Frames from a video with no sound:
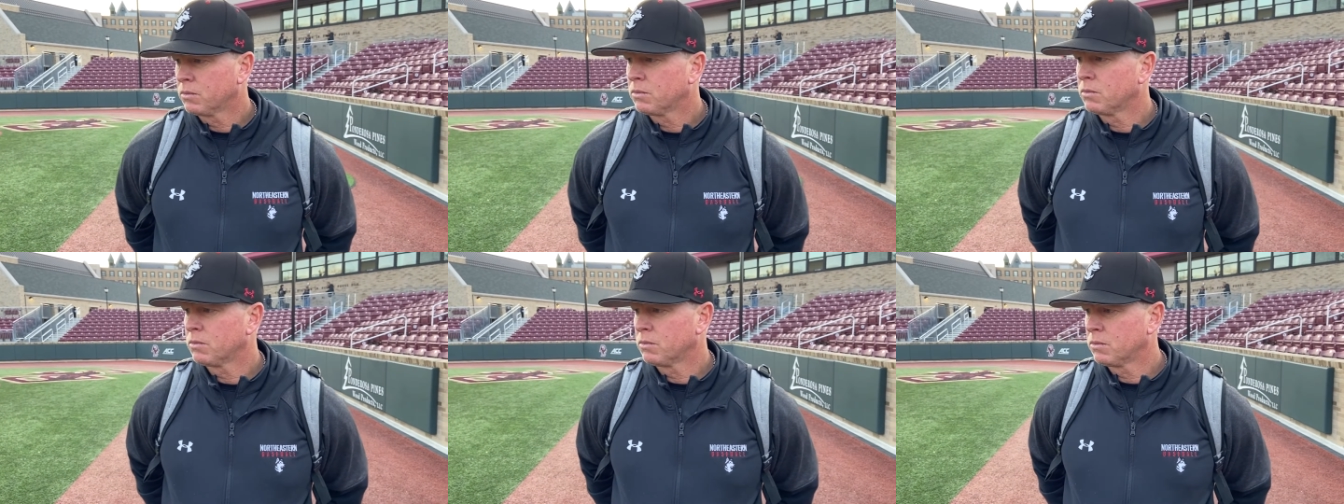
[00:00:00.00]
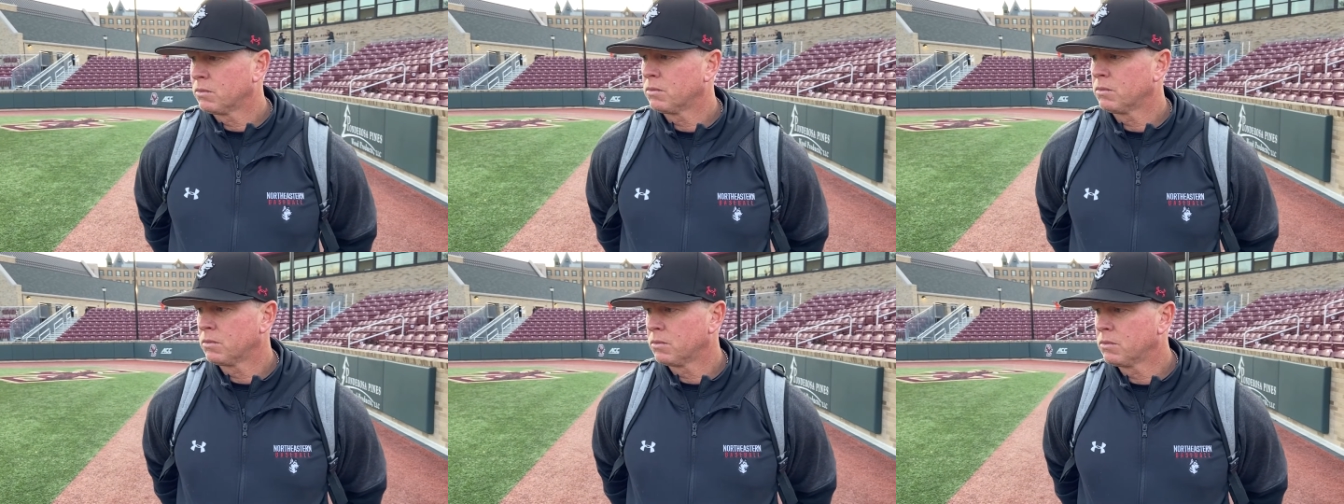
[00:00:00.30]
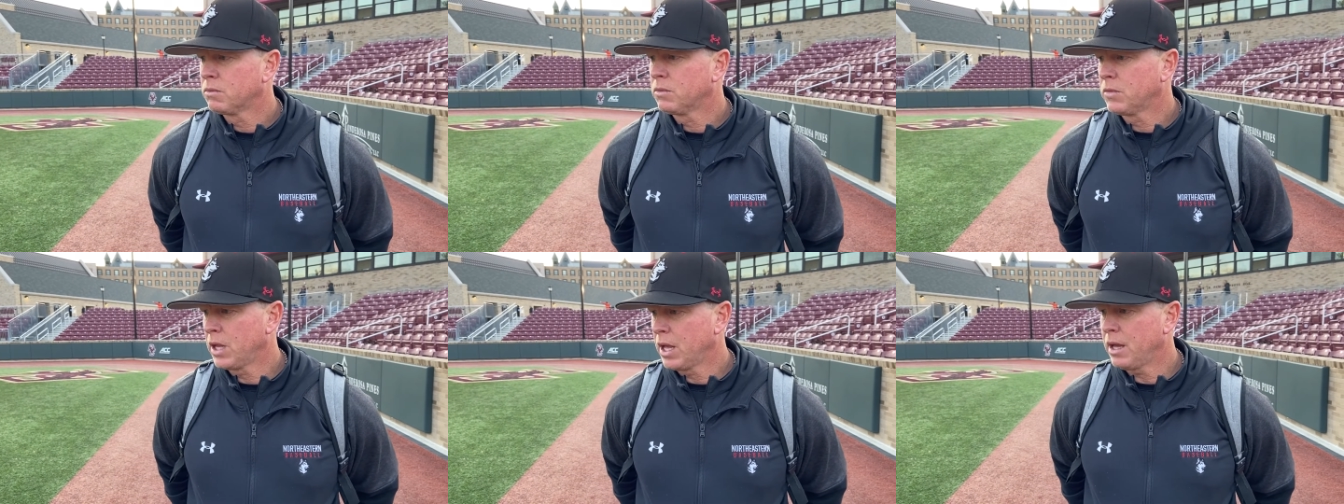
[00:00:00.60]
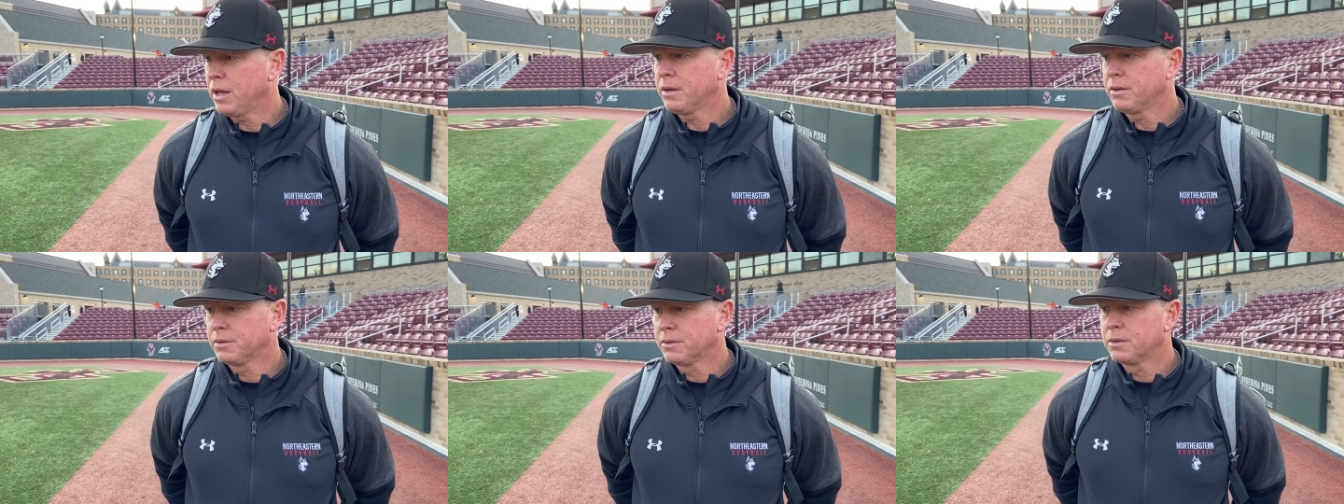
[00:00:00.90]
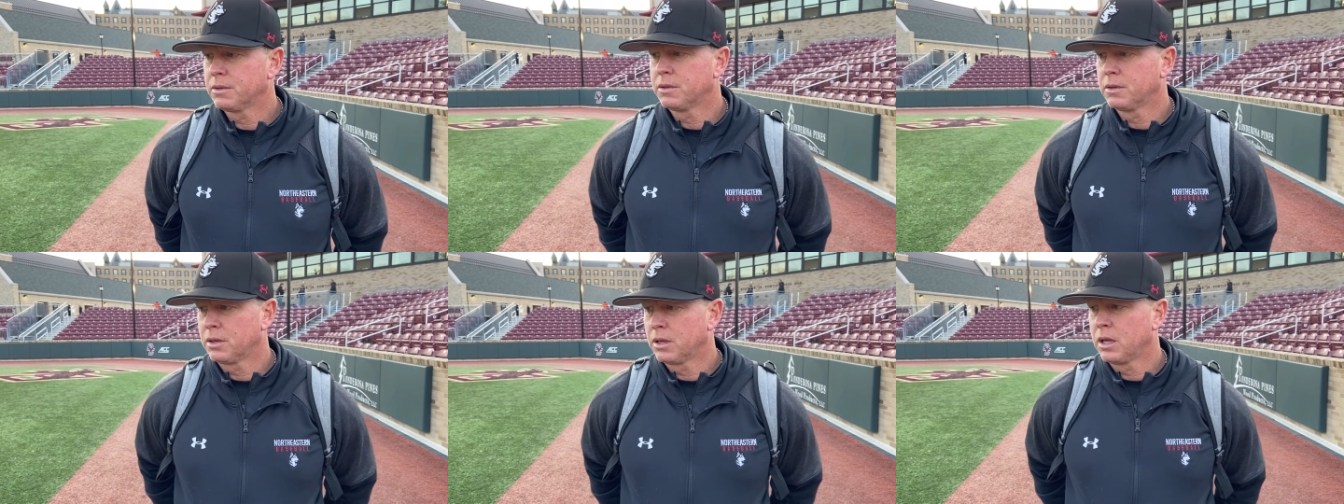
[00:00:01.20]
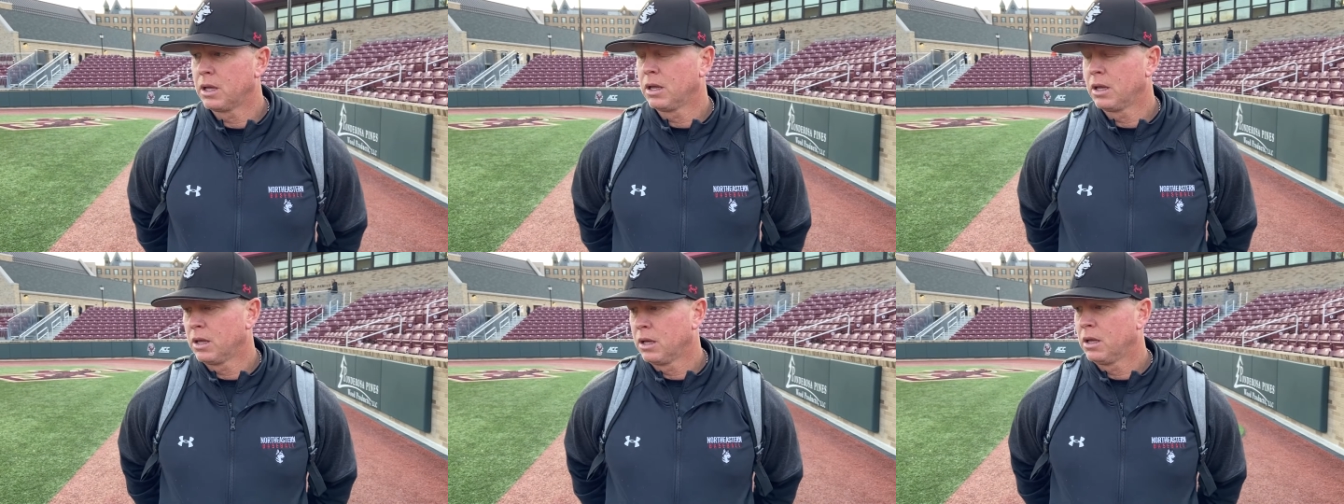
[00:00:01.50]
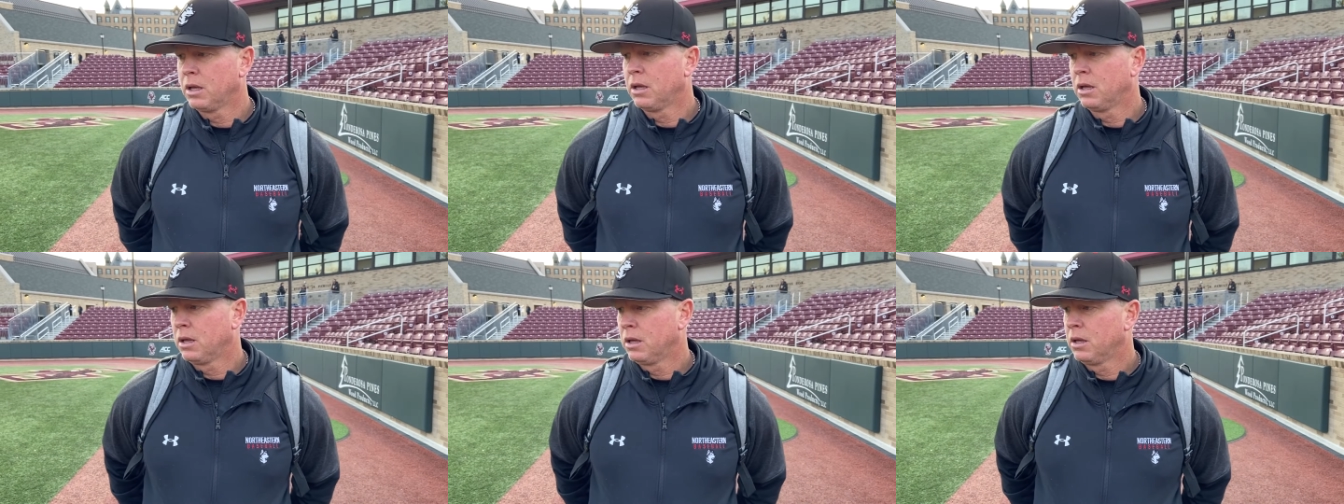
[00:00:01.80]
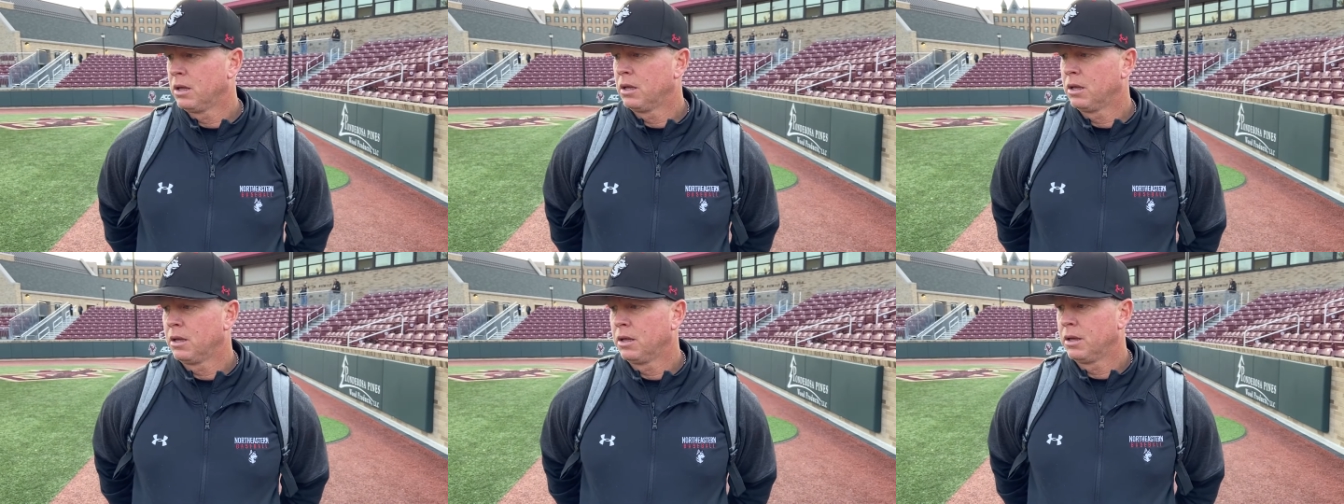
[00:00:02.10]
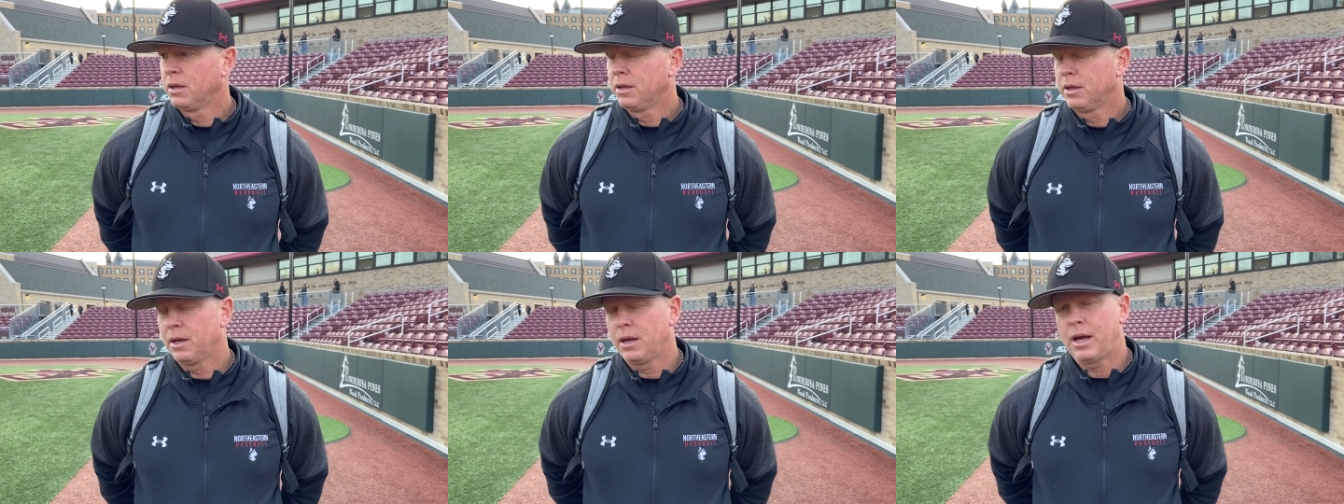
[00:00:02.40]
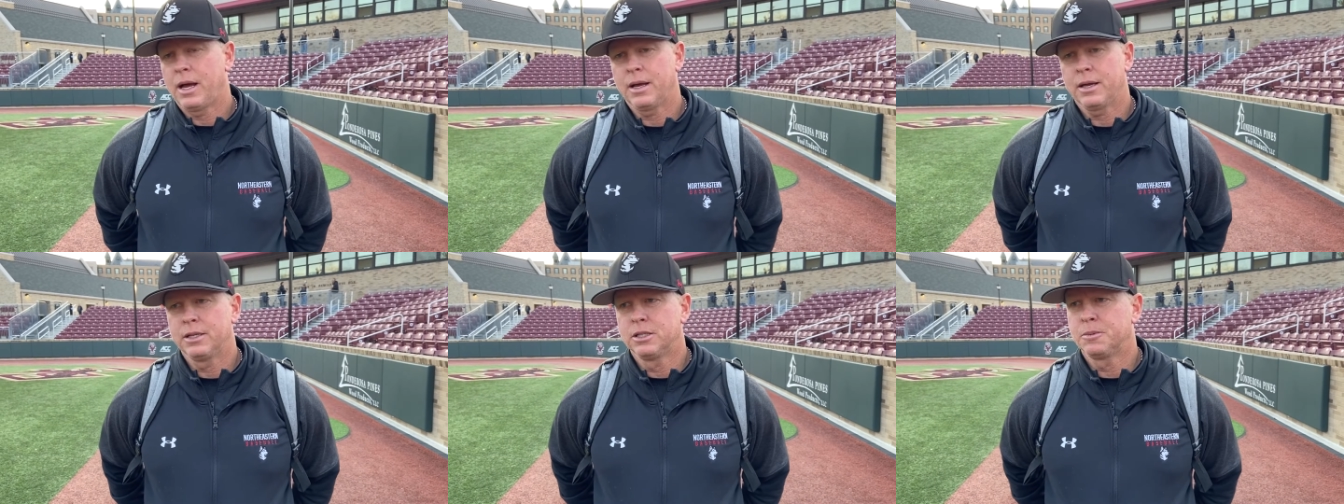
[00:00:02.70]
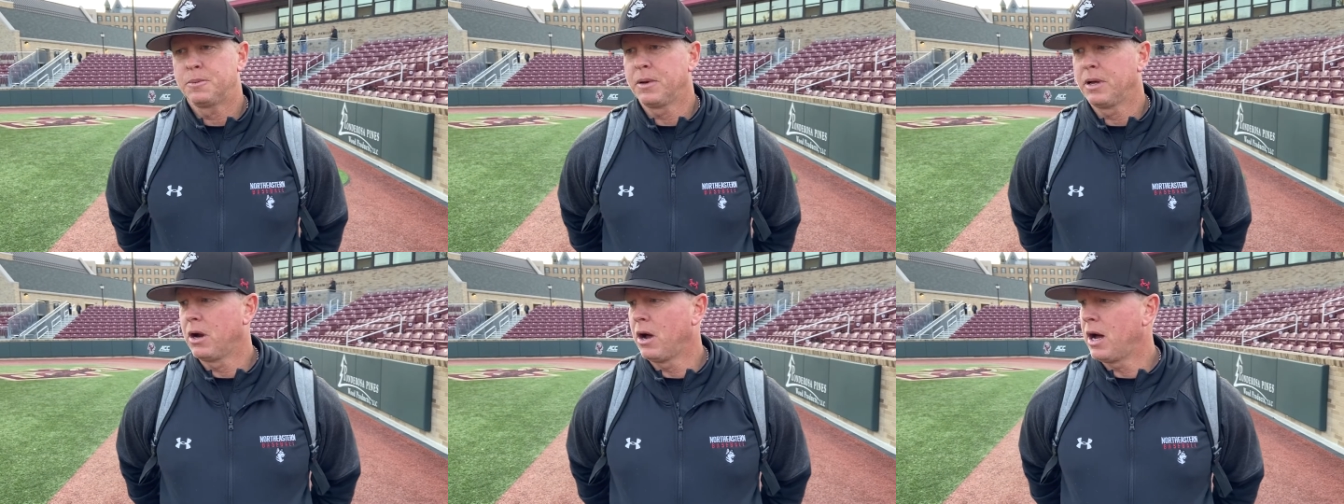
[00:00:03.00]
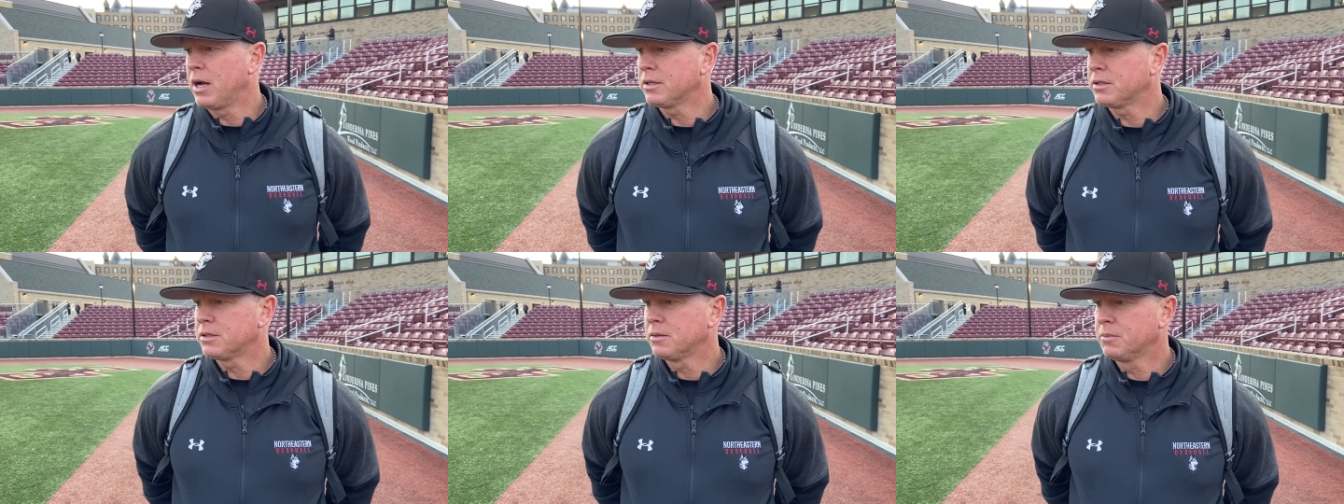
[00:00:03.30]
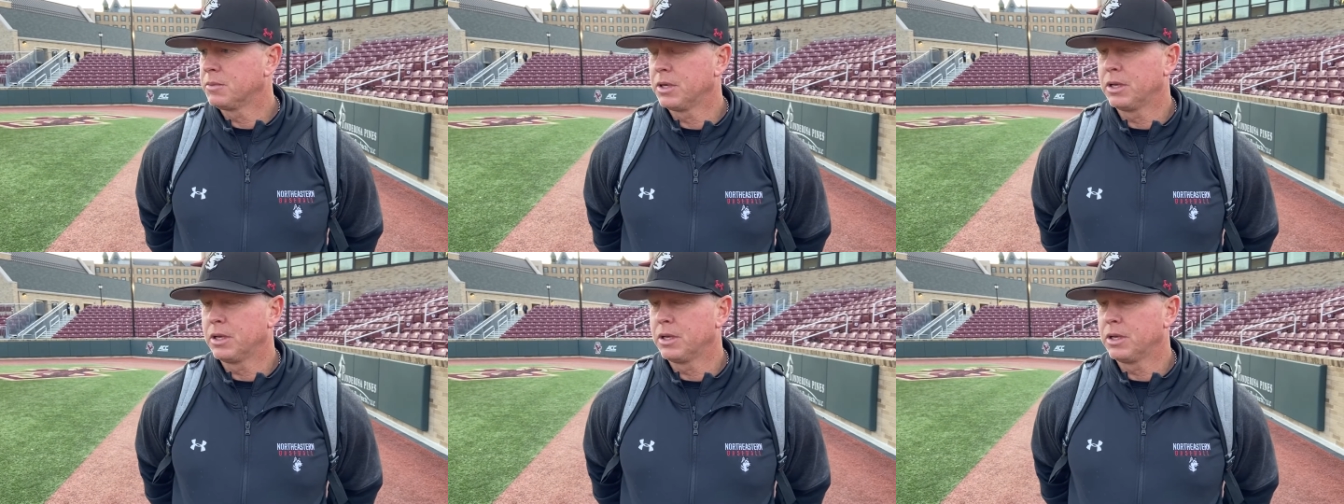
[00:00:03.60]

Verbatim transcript: You, uh, yeah. How important has he been and was like to get Yeah, he's been awesome.